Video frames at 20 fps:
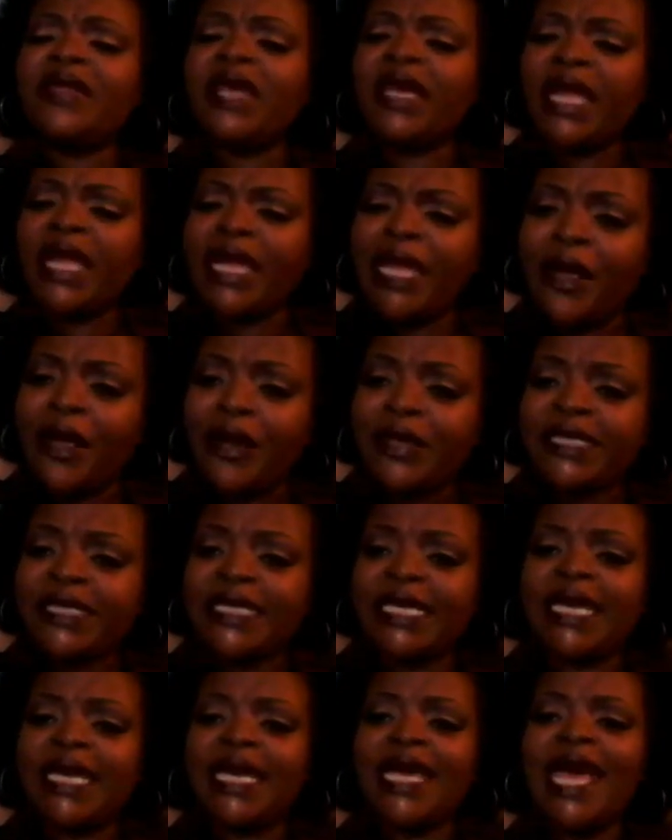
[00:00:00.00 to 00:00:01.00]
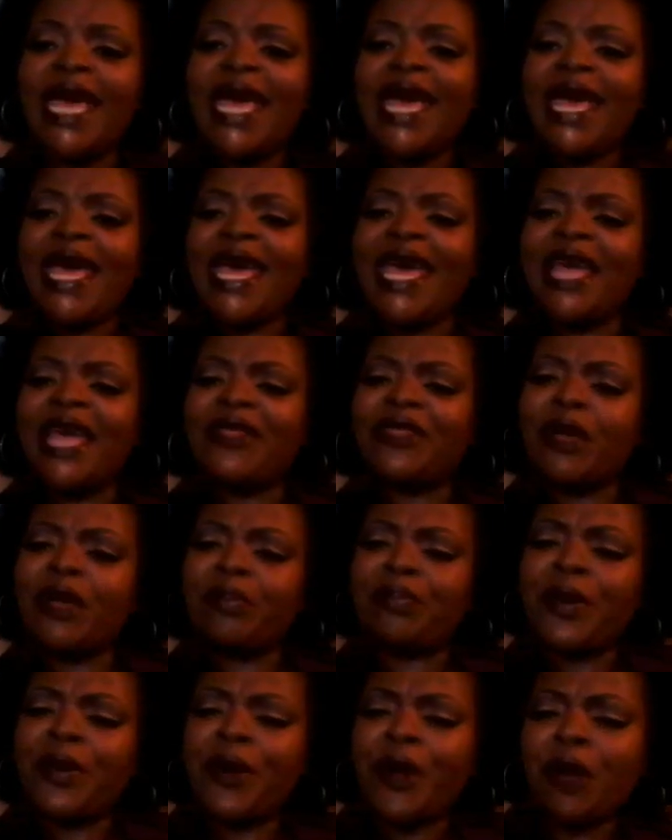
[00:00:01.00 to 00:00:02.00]
clarity and
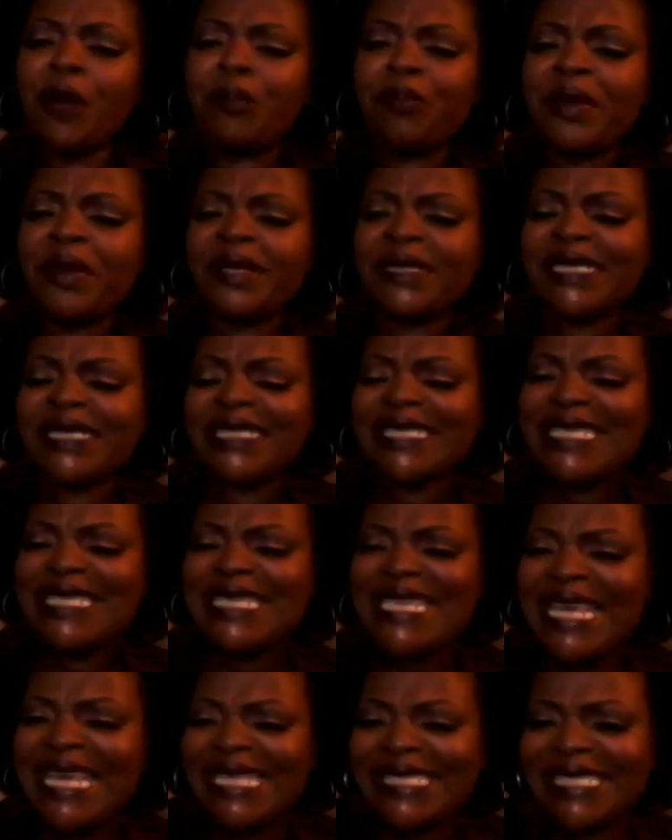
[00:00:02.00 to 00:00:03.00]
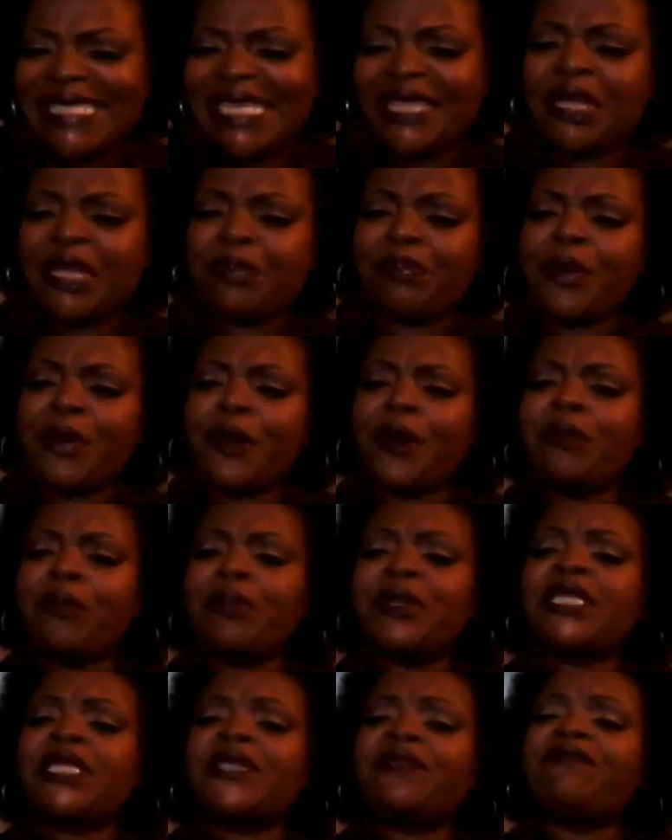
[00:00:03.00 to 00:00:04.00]
the purposeness and the
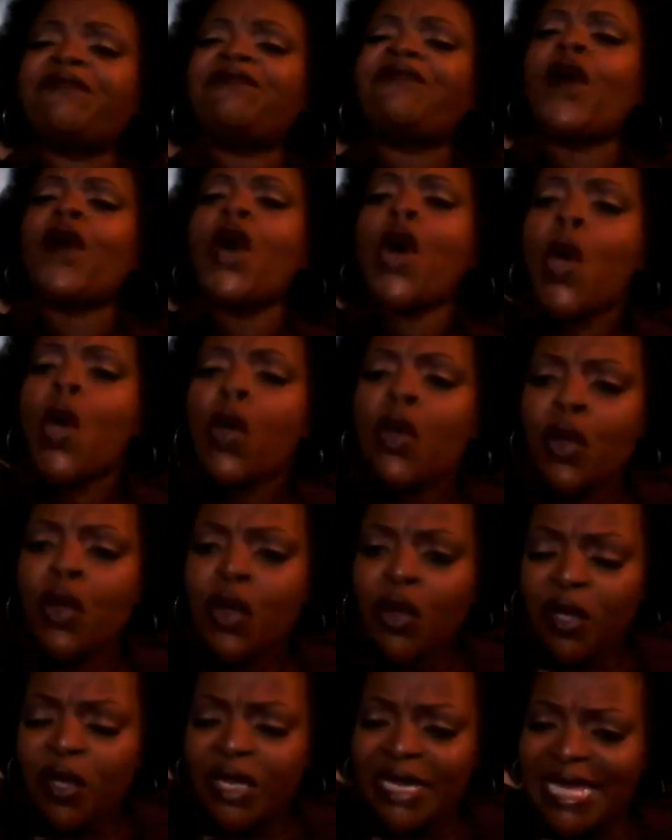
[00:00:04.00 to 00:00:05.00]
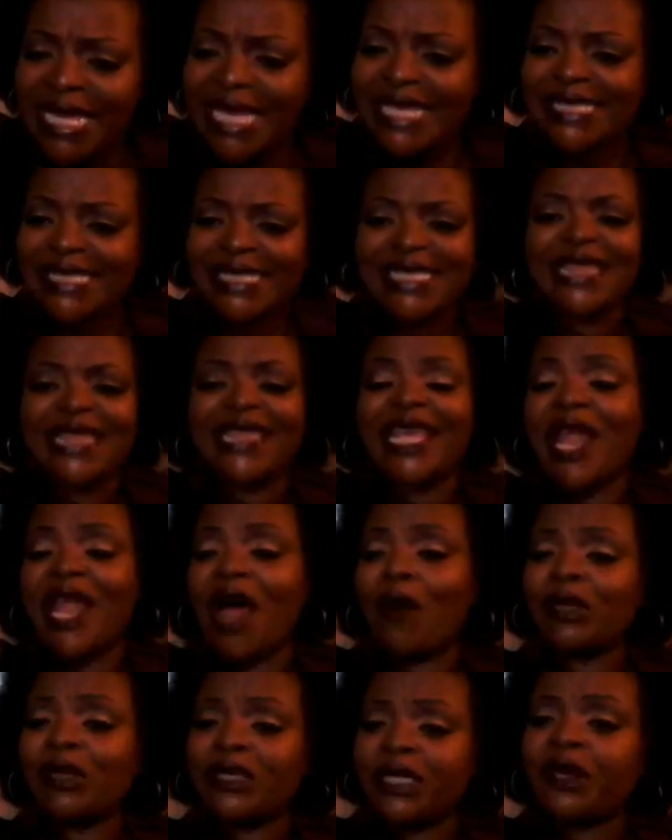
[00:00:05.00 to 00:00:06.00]
purposefulness that
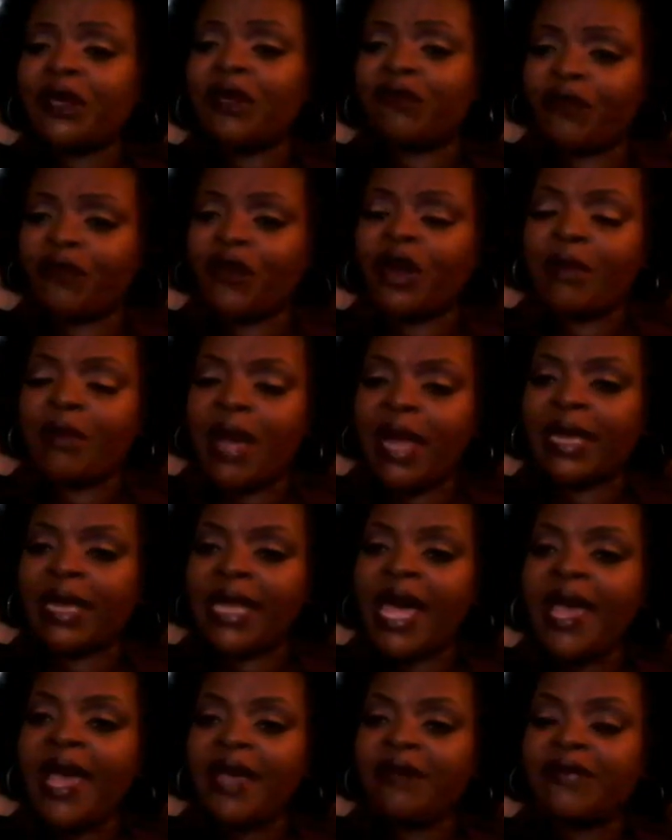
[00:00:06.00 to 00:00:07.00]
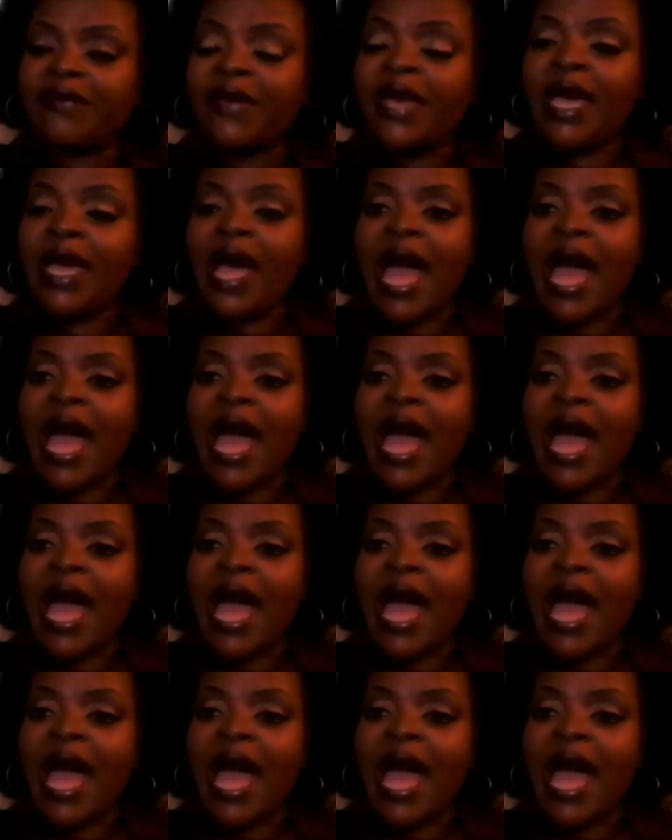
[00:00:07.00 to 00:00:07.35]
I was looking for in my life.